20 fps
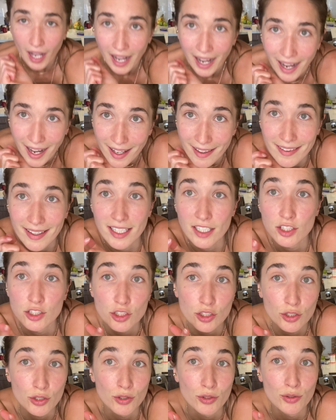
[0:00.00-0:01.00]
I like
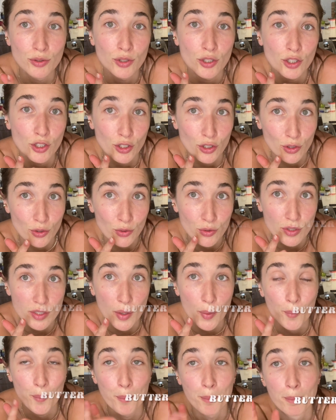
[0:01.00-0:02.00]
to use
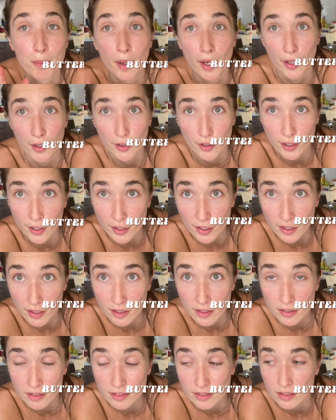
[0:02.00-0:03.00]
butter
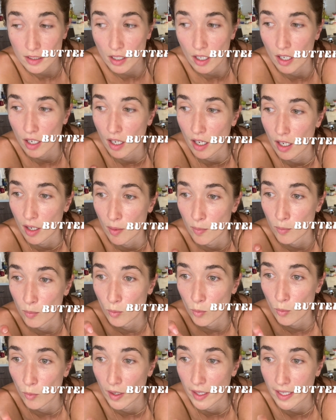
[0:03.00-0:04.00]

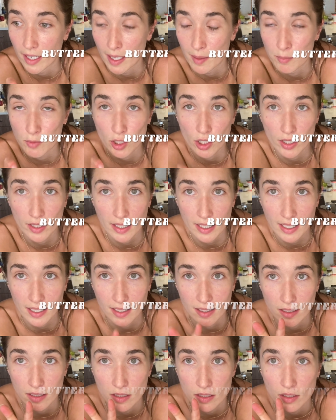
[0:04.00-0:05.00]
when I'm
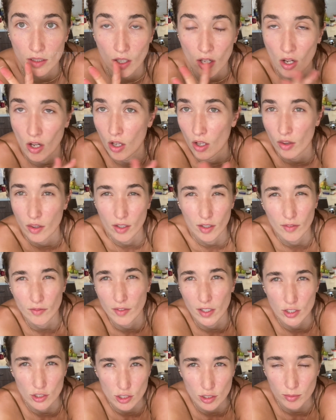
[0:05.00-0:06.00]
cooking all the
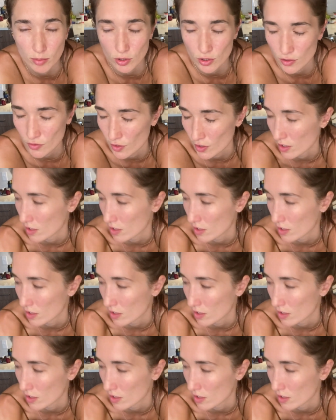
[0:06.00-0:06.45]
vegetables for the